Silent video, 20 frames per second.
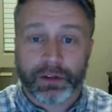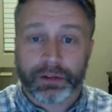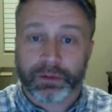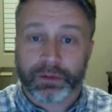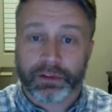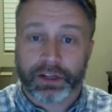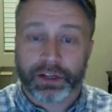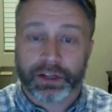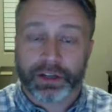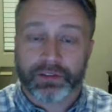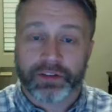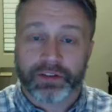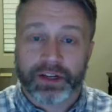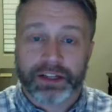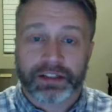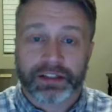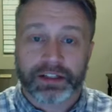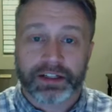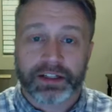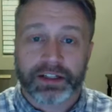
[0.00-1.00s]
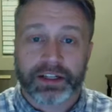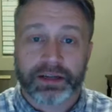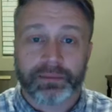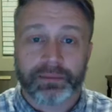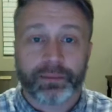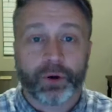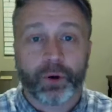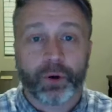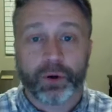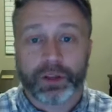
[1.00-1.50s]
to put on the fact that I
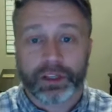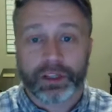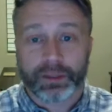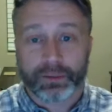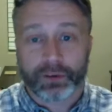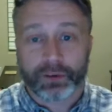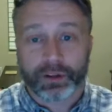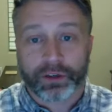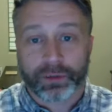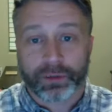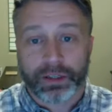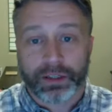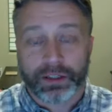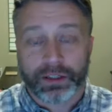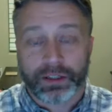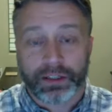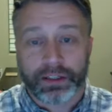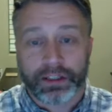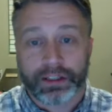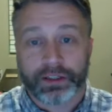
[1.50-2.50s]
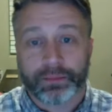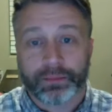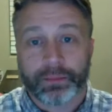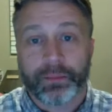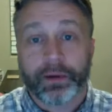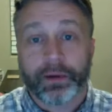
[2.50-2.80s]
can't bowl anymore in my league,